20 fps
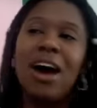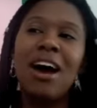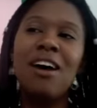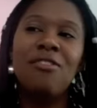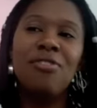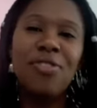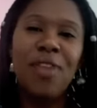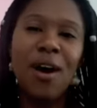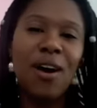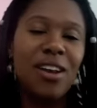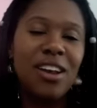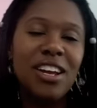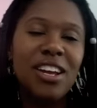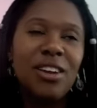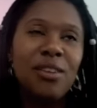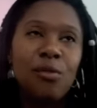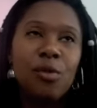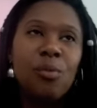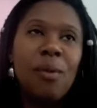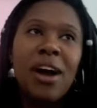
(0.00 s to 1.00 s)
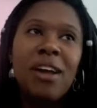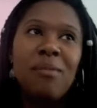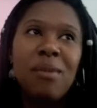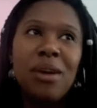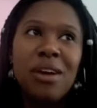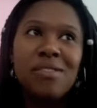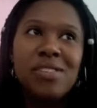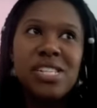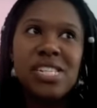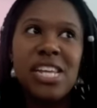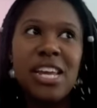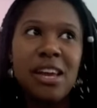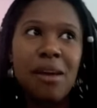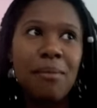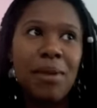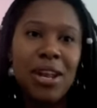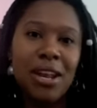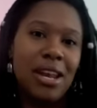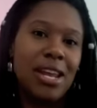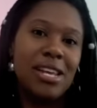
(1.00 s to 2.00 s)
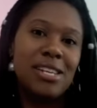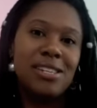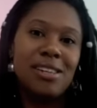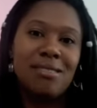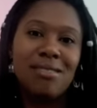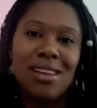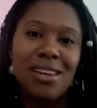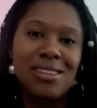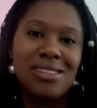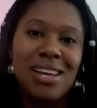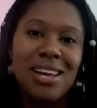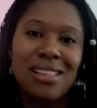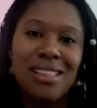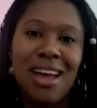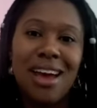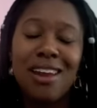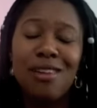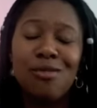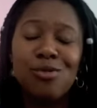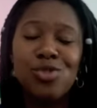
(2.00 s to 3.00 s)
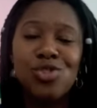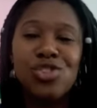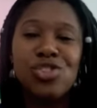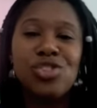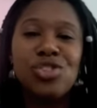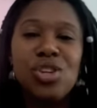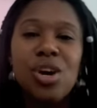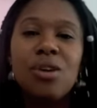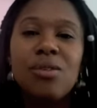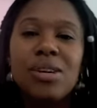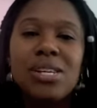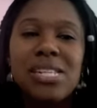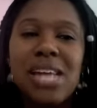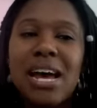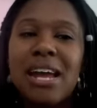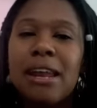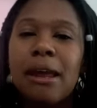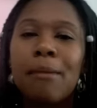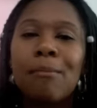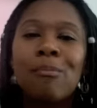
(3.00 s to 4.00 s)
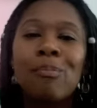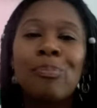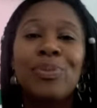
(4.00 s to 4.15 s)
I thought it reminded me of sea amenities and things like that. It was just so exciting.